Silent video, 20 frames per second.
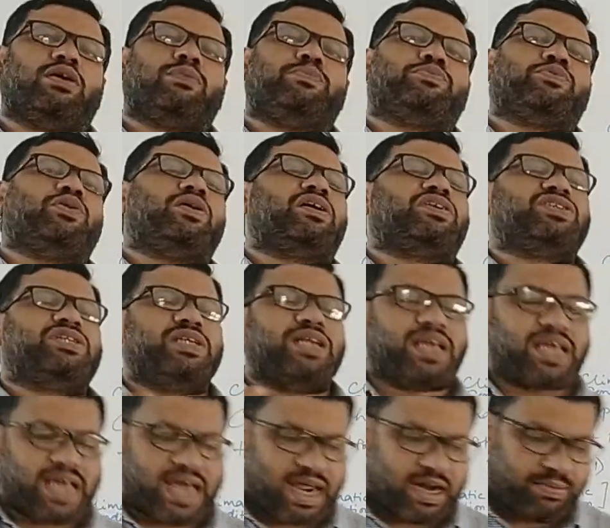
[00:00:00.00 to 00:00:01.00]
or
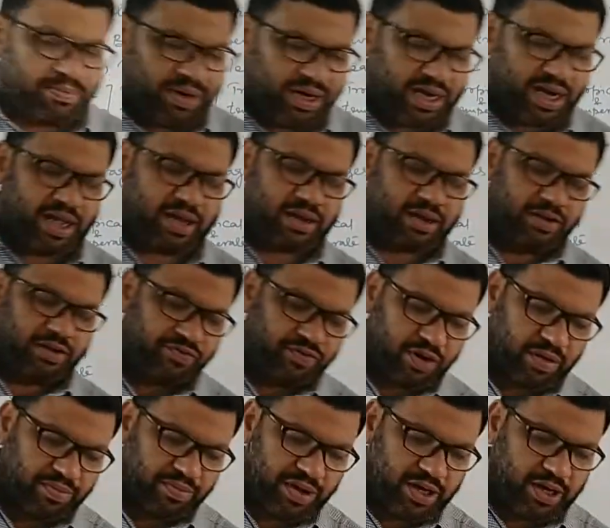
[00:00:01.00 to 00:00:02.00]
production can be taken
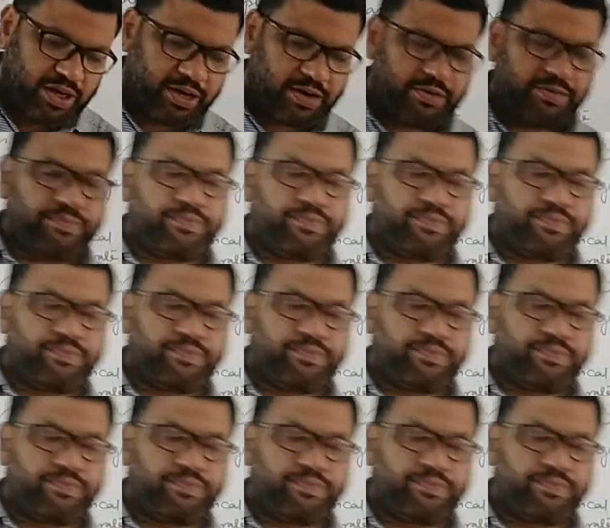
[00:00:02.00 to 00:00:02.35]
from here.